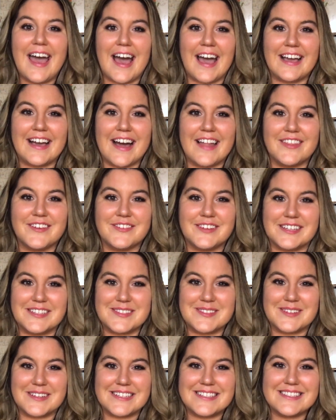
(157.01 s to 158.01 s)
I got the
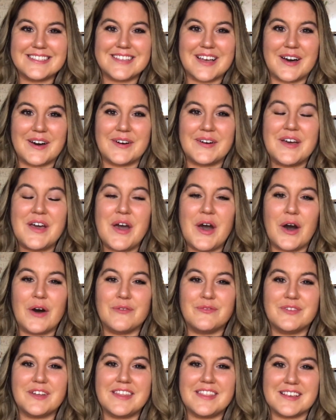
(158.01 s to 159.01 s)
resource. So
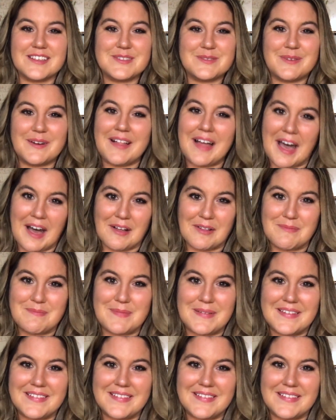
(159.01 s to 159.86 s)
hopefully this will help.